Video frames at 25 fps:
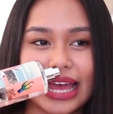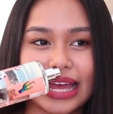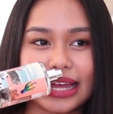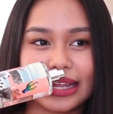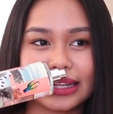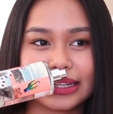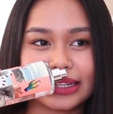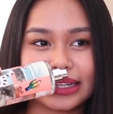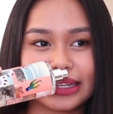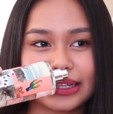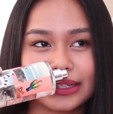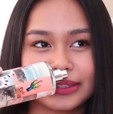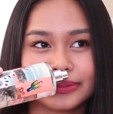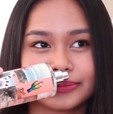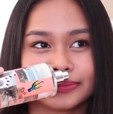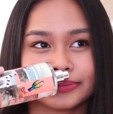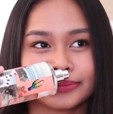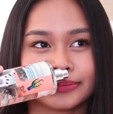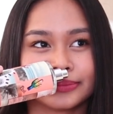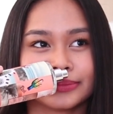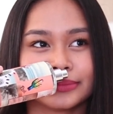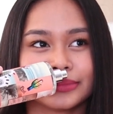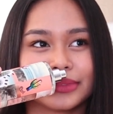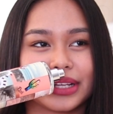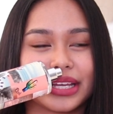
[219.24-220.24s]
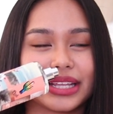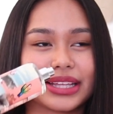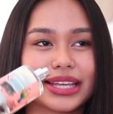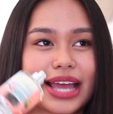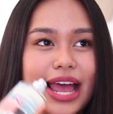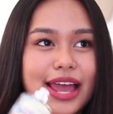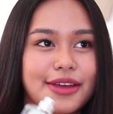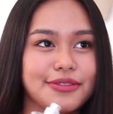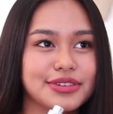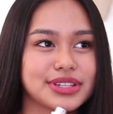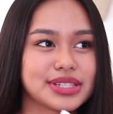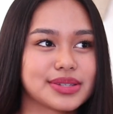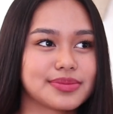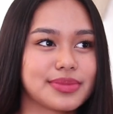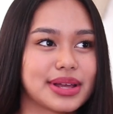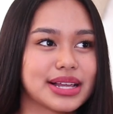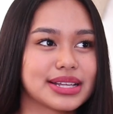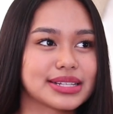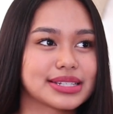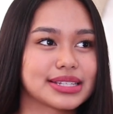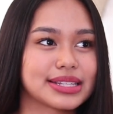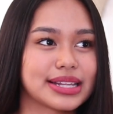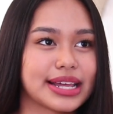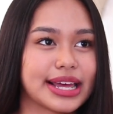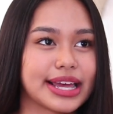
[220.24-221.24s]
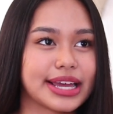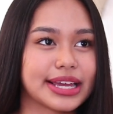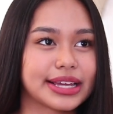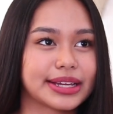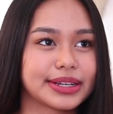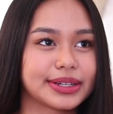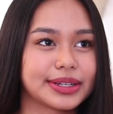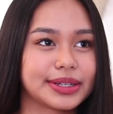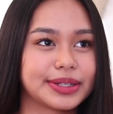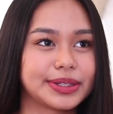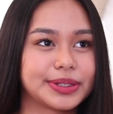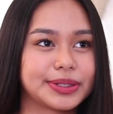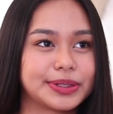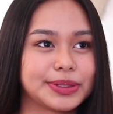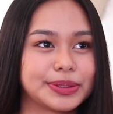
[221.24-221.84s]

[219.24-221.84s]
And it kind of smells like